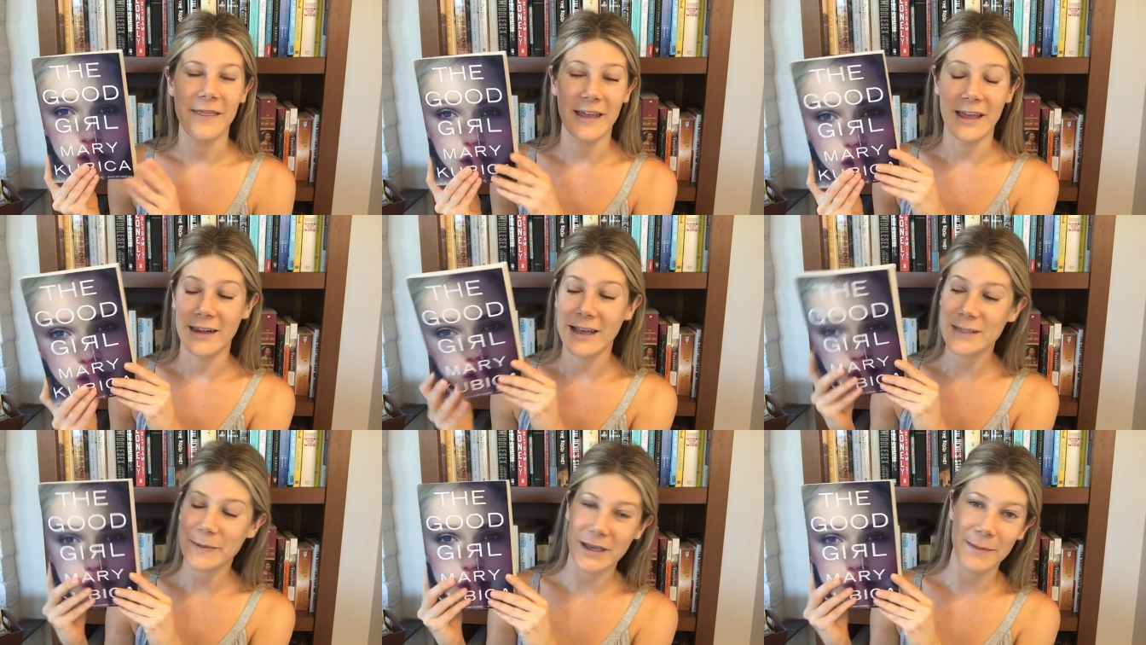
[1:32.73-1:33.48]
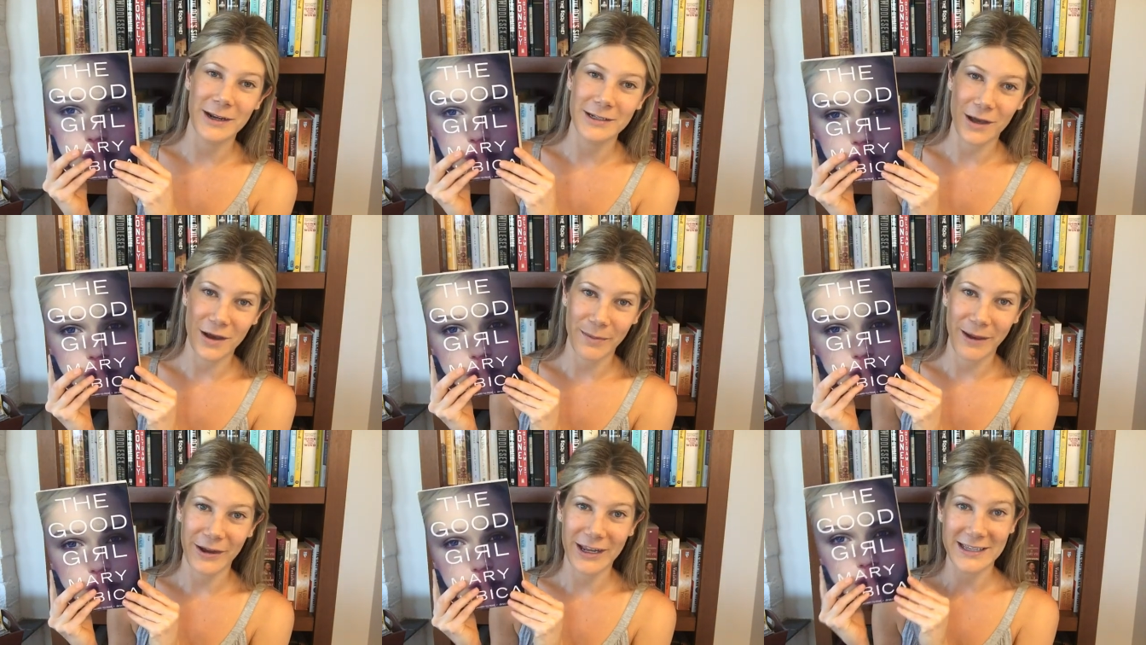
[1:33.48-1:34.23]
The next book I'm going to talk
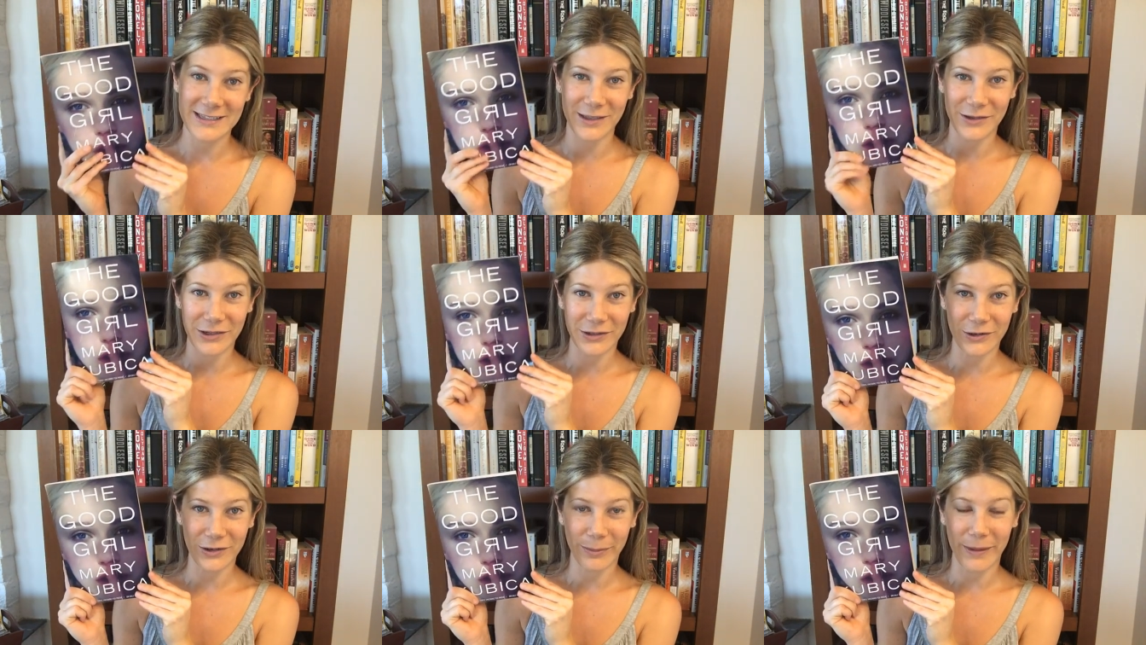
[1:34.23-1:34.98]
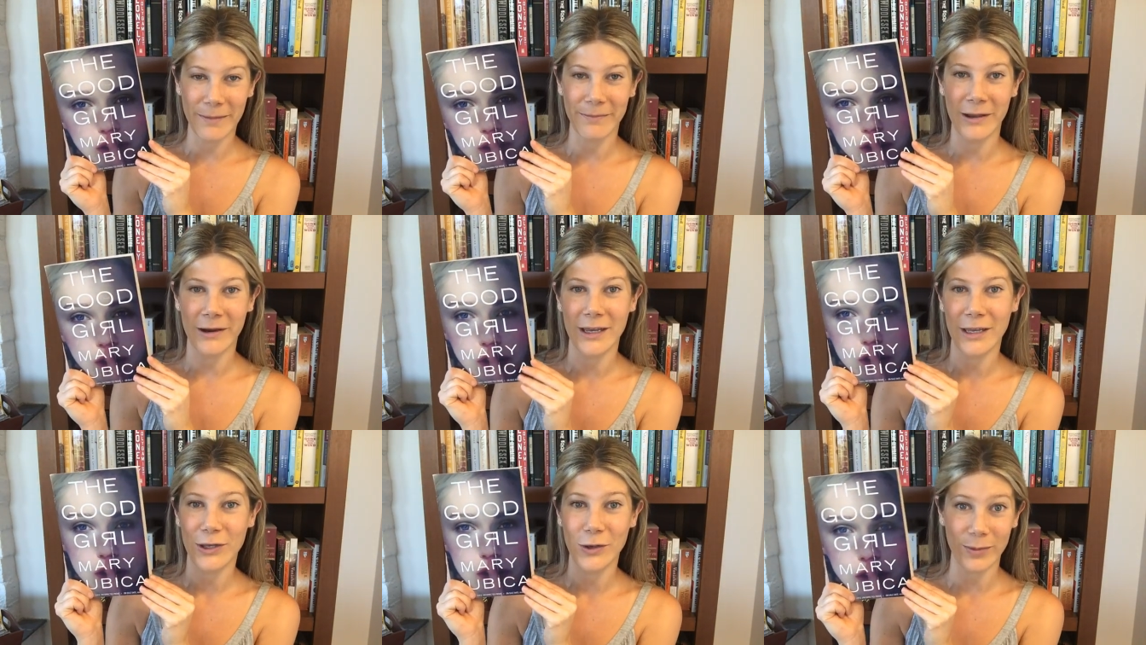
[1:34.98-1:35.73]
about is The Good Girl by
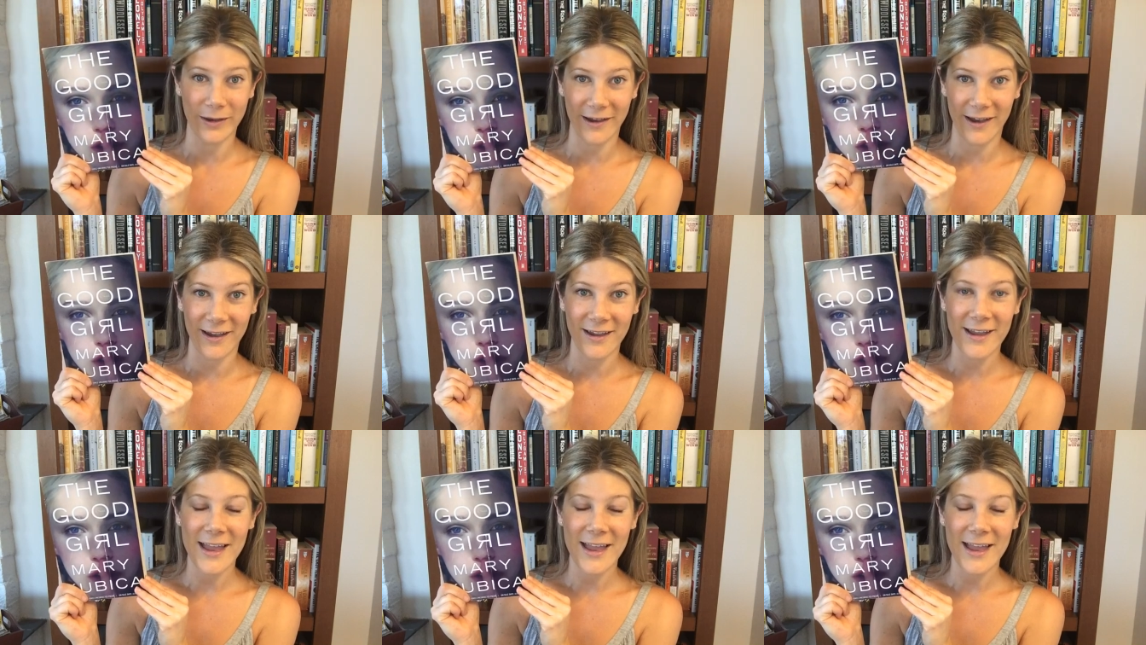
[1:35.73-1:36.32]
Mary Kubica.